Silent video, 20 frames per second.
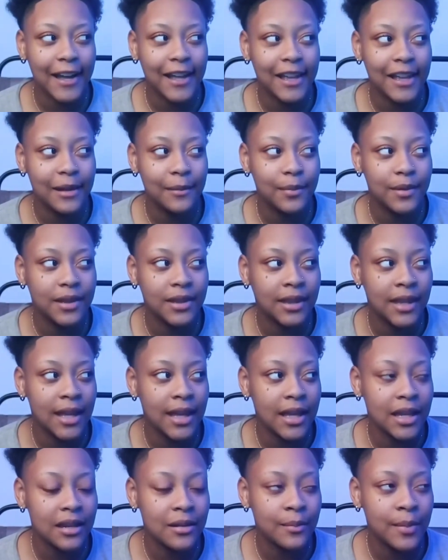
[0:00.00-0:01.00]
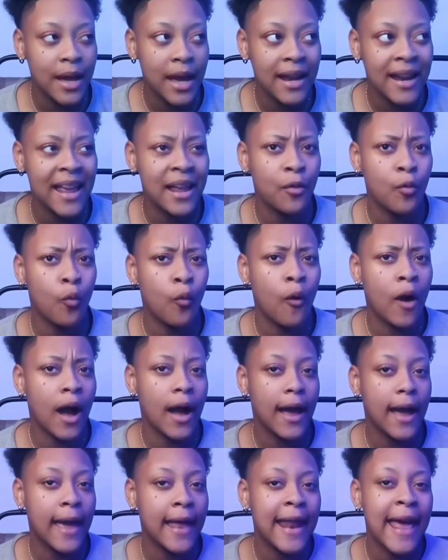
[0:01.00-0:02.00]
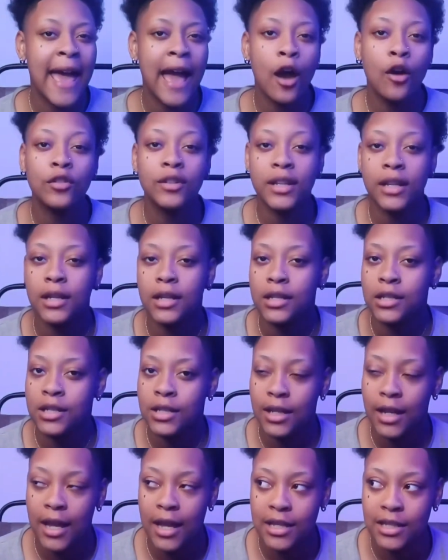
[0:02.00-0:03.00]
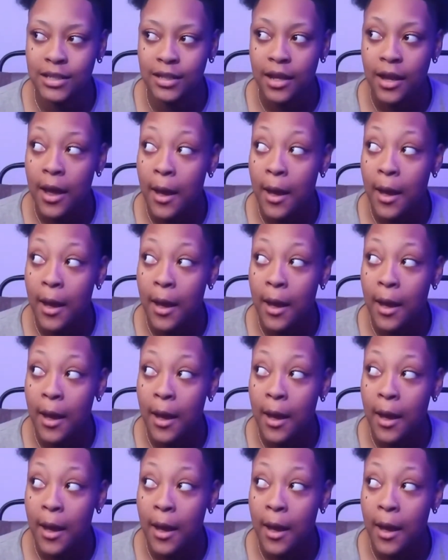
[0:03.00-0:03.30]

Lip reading: keep thinking about it and why and how DDG has